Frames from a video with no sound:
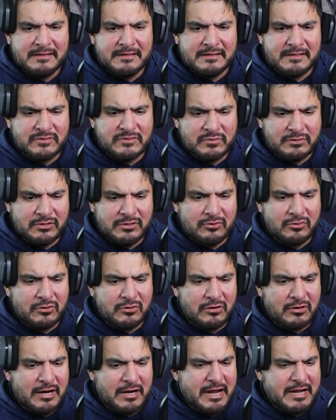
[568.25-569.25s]
This will lower
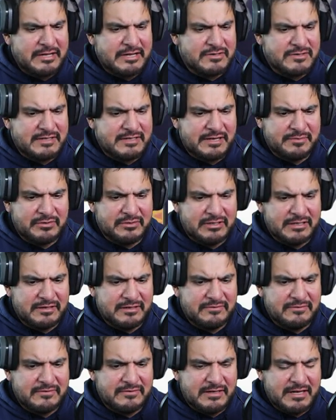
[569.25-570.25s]
our accuracy, I
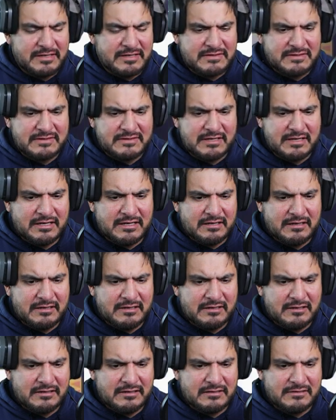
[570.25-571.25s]
believe. Yes.
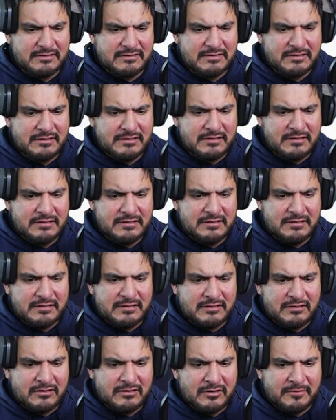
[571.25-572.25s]
And
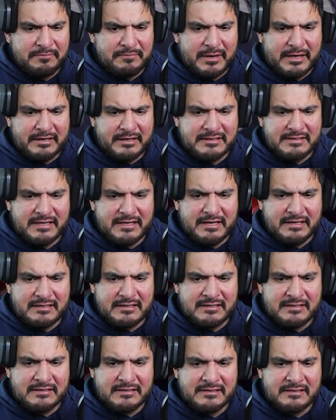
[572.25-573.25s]
our bite attack.
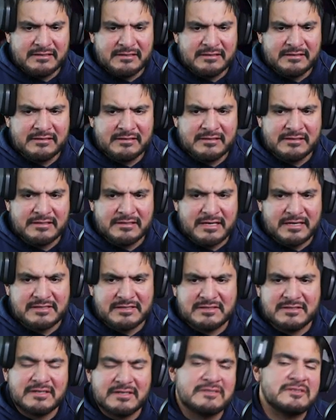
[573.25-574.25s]
Yes,
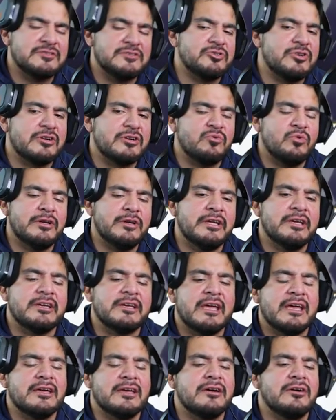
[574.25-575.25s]
does the trick. One hit
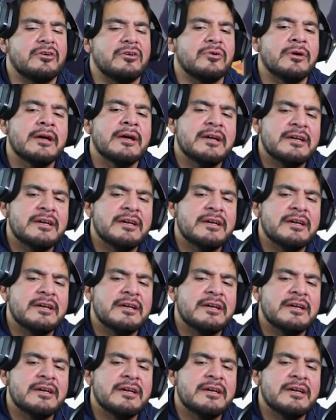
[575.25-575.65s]
KO.